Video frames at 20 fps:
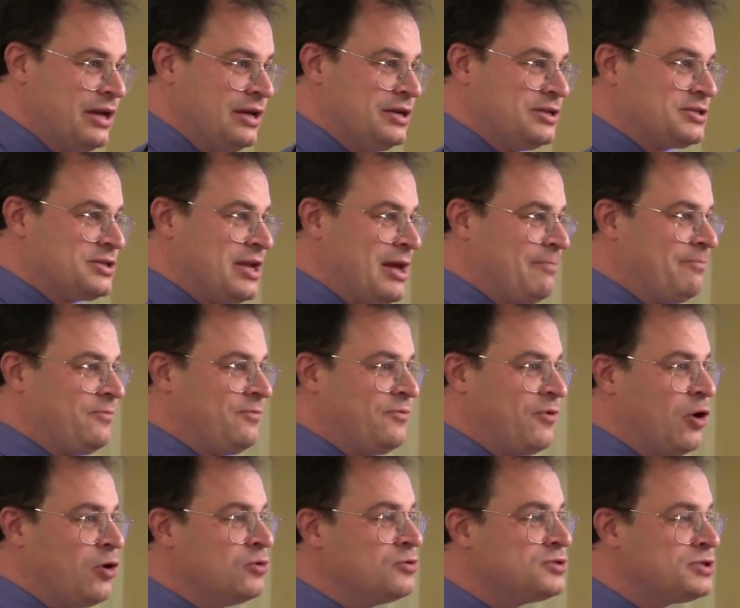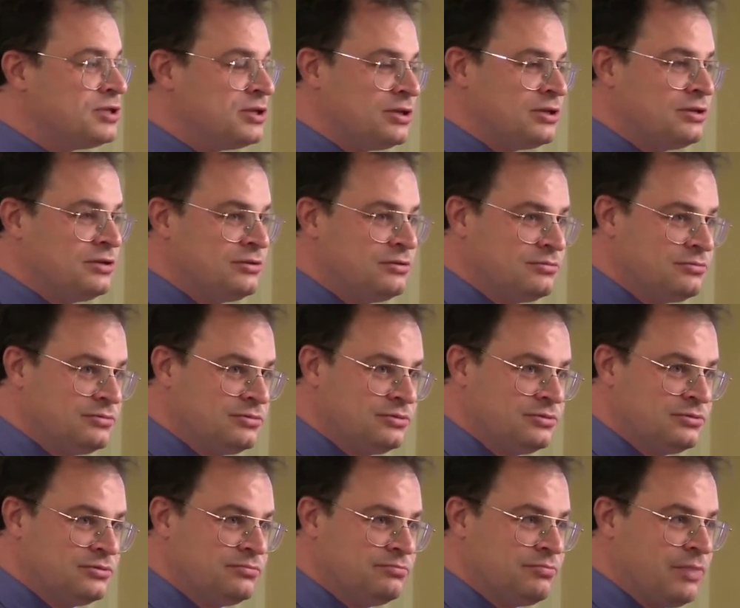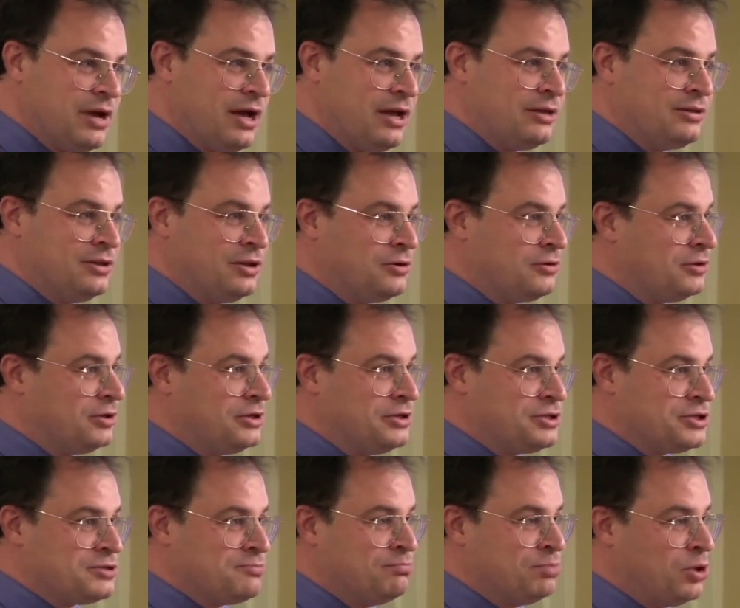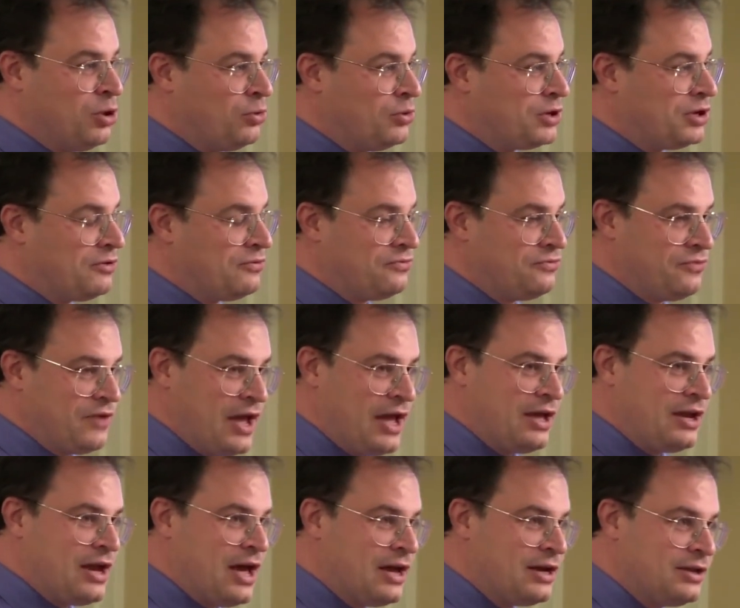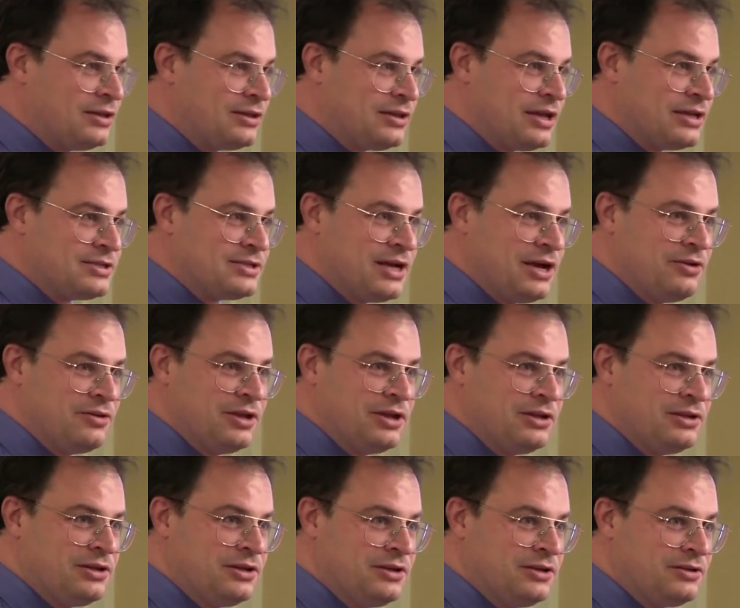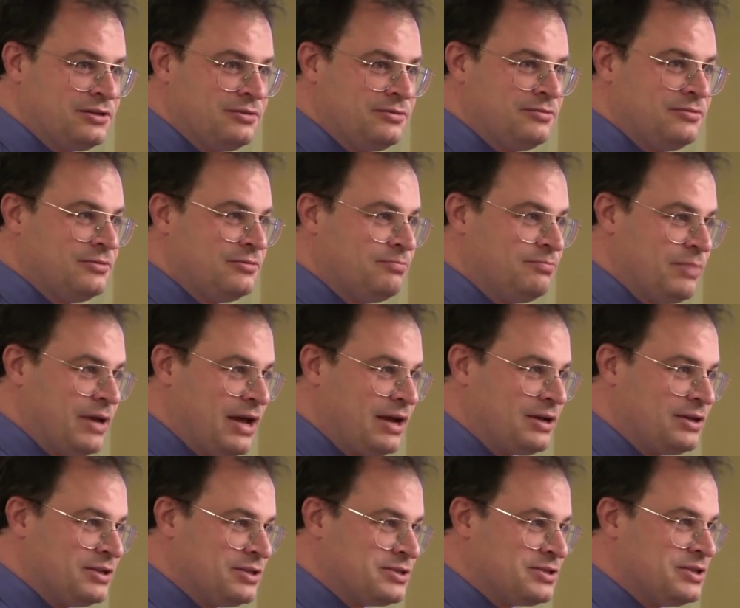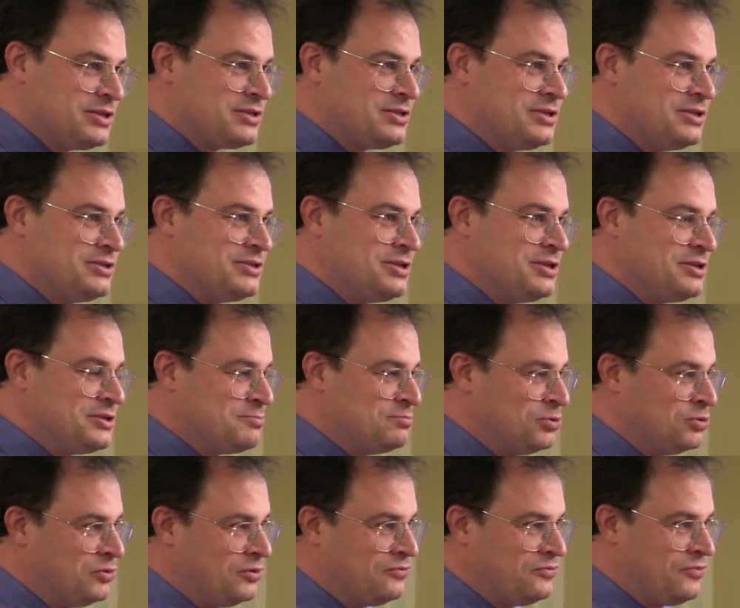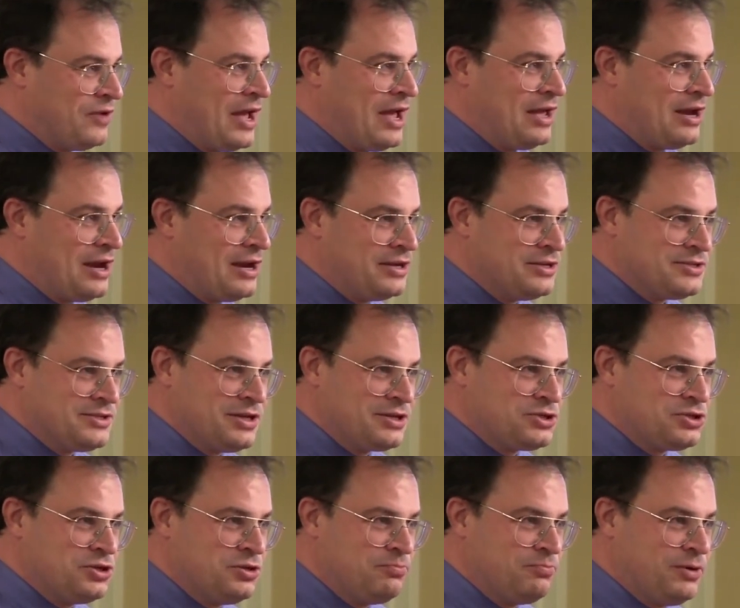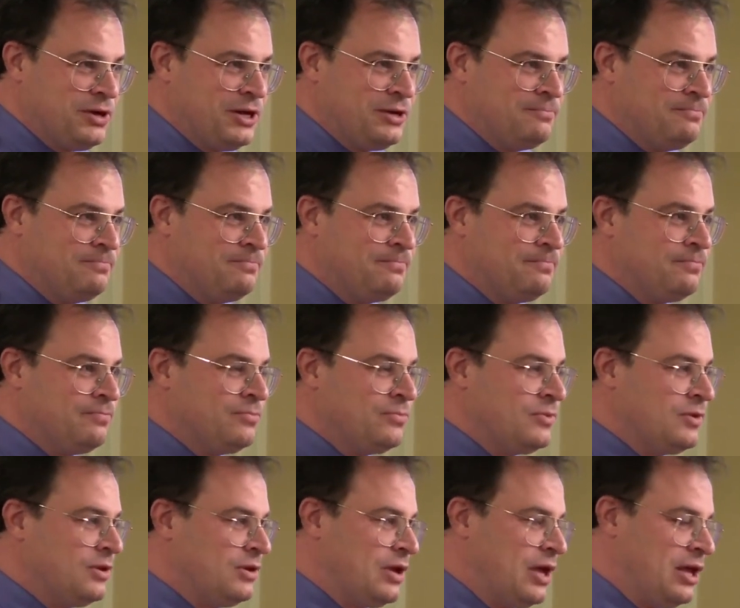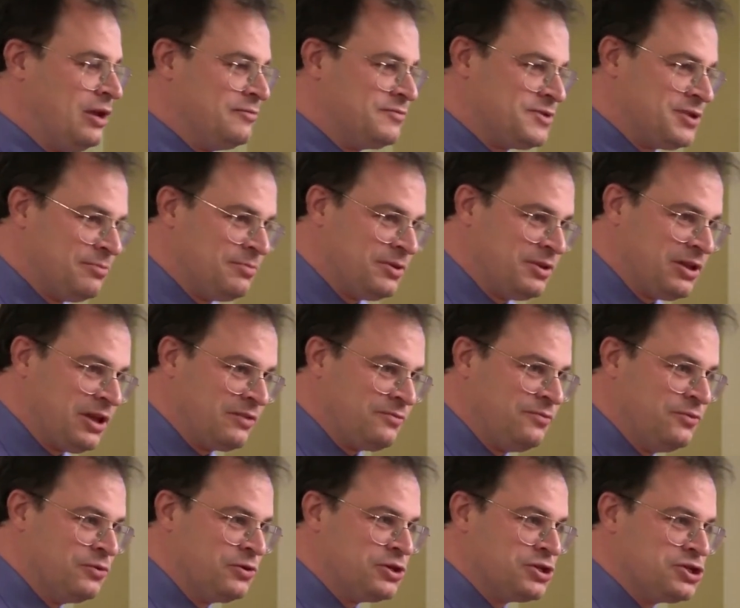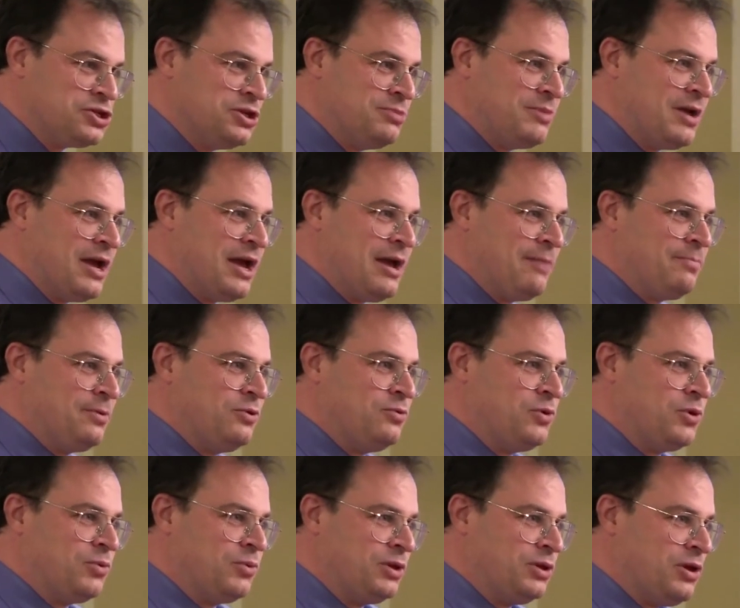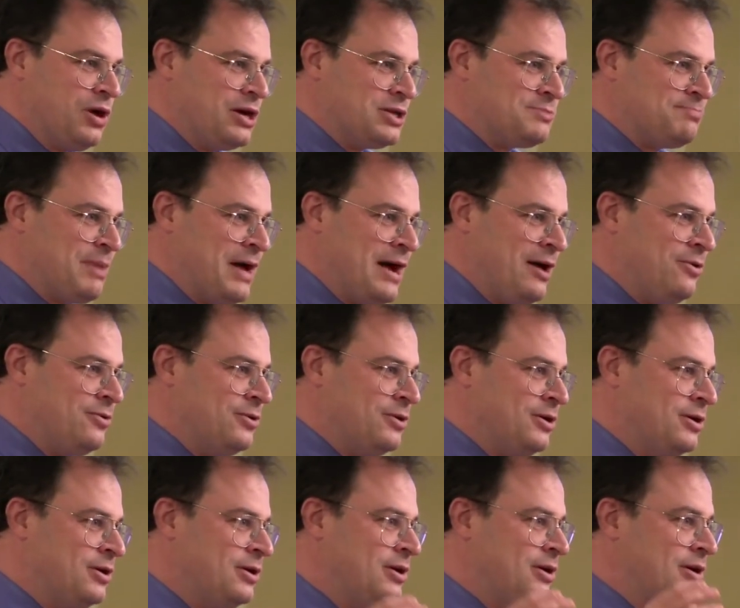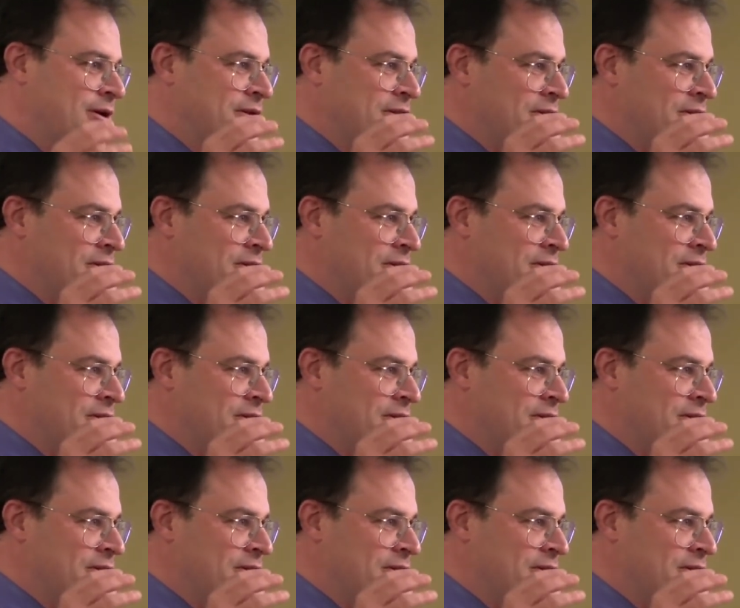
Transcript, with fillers: and it's kept frozen by literally just blowing a fan on it. That's how they did it back in the 60s, they just blew a fan on a section of pipe. And if something like Fukushima happened where we lost power,